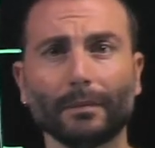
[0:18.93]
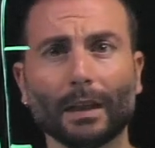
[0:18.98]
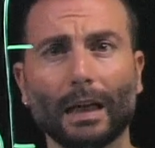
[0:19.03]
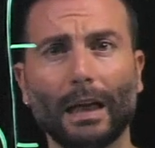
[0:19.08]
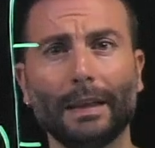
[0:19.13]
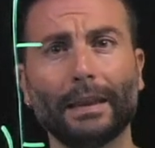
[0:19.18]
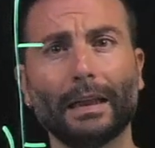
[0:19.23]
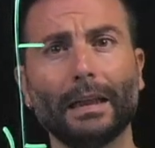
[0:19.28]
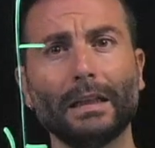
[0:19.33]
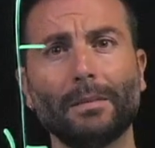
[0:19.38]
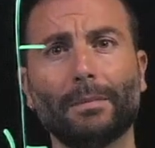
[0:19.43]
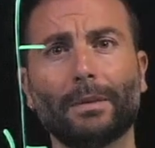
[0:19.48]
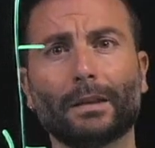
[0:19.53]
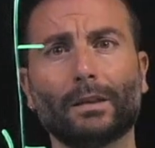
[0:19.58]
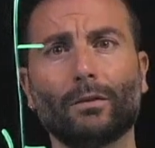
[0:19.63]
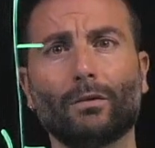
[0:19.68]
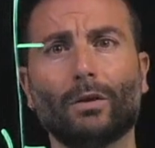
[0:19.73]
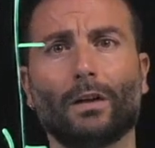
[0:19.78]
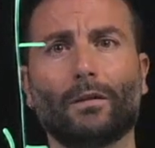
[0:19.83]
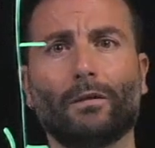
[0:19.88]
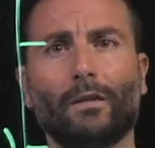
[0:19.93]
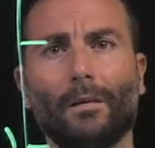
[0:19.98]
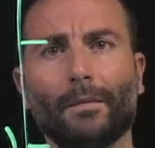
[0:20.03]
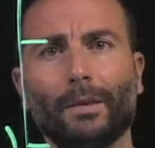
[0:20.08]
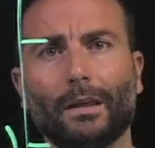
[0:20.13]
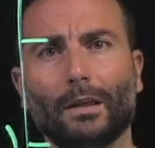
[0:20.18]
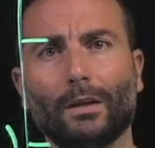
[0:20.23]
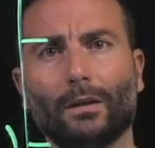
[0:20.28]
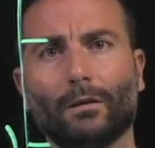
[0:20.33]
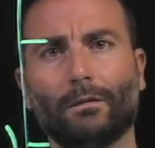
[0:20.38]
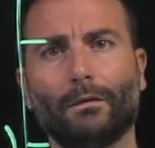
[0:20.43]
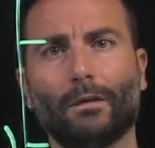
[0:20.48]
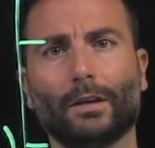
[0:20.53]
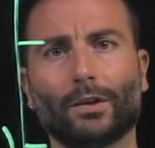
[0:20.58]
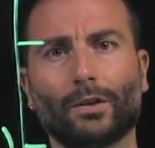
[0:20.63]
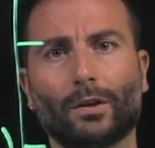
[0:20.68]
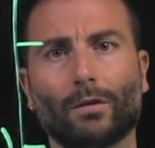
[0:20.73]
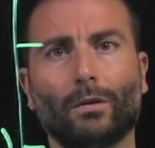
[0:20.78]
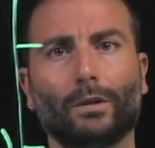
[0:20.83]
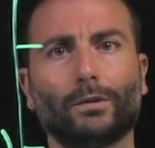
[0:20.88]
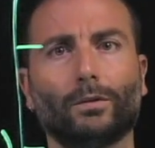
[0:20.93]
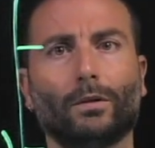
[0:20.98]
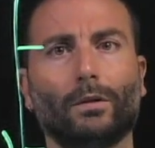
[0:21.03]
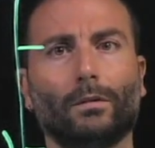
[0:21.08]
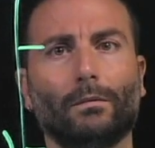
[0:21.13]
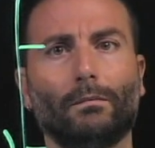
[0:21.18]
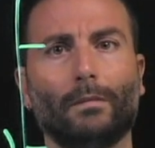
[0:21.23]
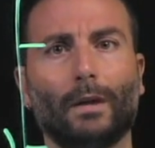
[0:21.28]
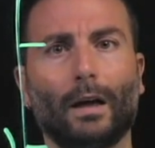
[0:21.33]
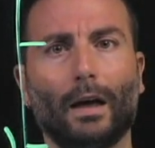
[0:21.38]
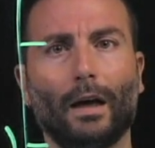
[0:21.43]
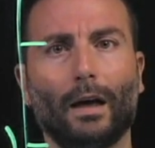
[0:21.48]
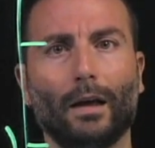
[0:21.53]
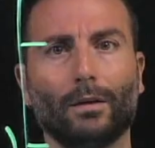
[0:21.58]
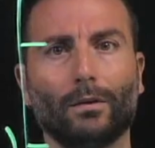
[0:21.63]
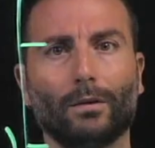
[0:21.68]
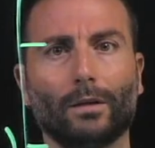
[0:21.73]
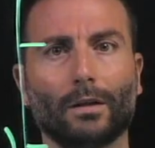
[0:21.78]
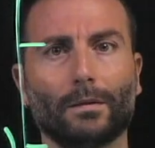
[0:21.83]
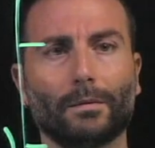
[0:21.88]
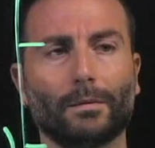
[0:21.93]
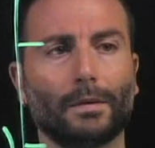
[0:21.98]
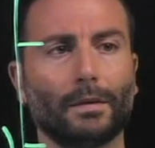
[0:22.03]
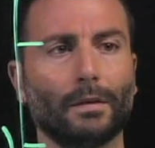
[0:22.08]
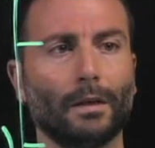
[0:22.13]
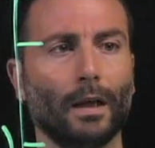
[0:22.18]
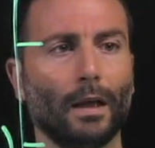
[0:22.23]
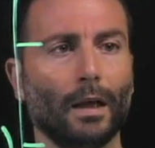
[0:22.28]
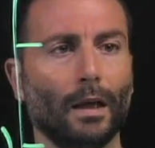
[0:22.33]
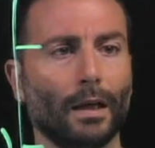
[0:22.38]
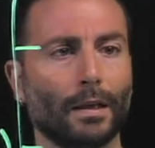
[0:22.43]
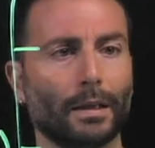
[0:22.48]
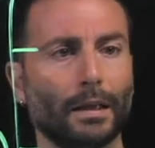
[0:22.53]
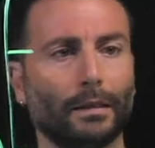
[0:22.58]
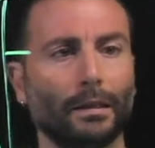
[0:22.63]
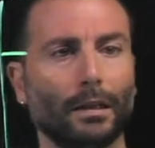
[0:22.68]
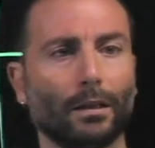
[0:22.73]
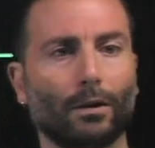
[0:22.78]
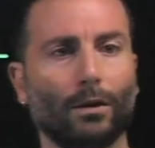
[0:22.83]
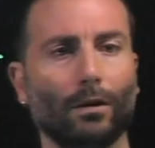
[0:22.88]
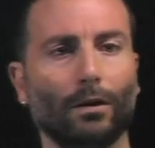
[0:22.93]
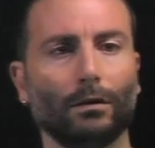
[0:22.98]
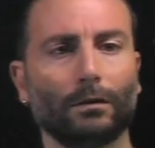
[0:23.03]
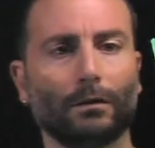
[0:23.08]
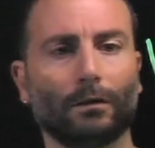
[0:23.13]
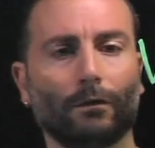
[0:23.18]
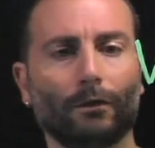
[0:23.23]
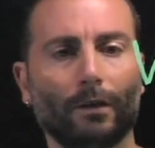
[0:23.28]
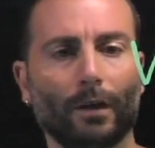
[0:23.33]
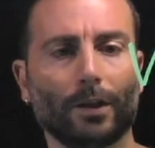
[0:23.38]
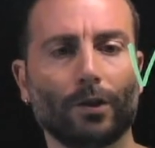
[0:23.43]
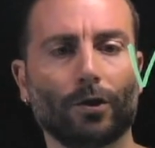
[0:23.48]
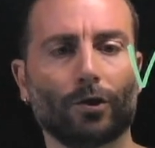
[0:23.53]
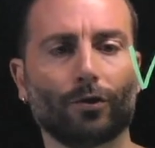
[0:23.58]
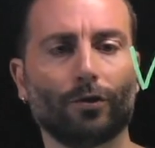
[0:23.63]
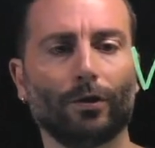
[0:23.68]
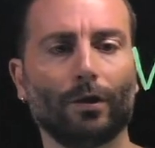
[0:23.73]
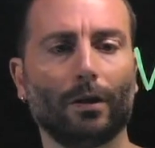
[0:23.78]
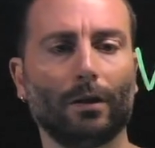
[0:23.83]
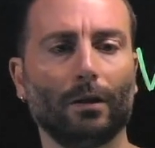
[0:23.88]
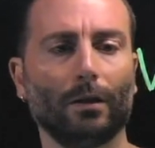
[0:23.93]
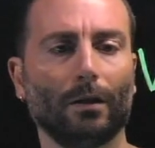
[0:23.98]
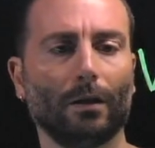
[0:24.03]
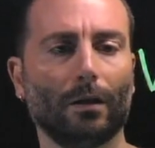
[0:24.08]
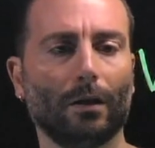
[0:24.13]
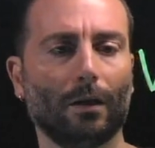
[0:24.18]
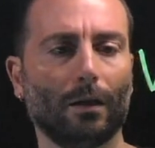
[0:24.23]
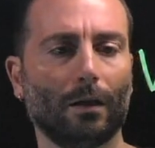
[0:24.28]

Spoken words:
and there is a particular family of variational quantum algorithms that are called variational